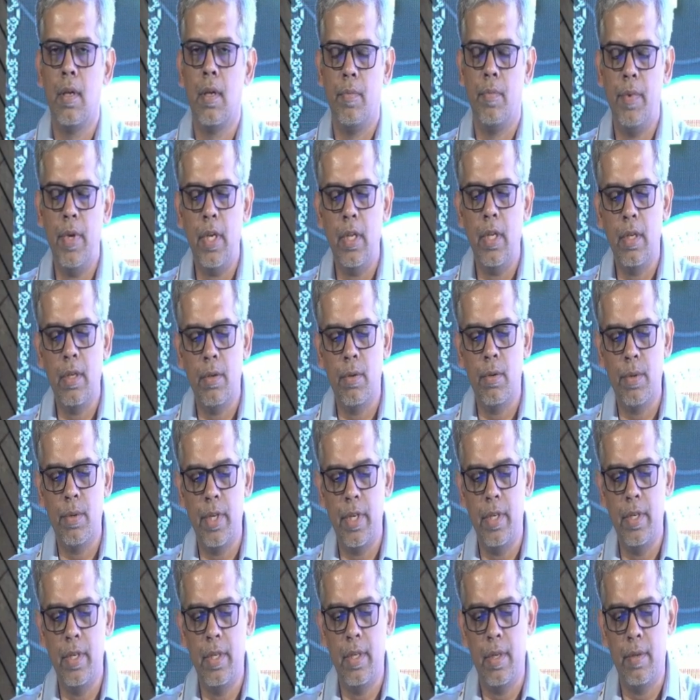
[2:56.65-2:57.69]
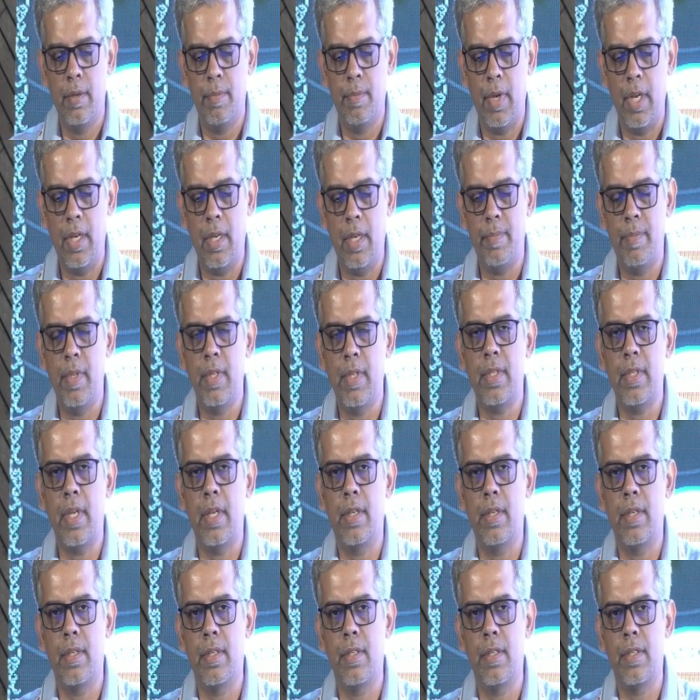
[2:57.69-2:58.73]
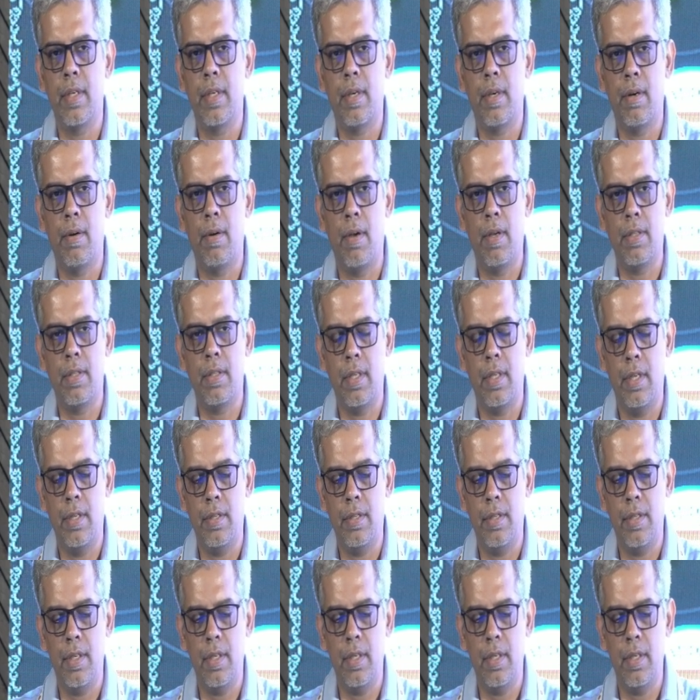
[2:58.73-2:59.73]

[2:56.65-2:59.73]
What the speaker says: We included multiple centers across Asia,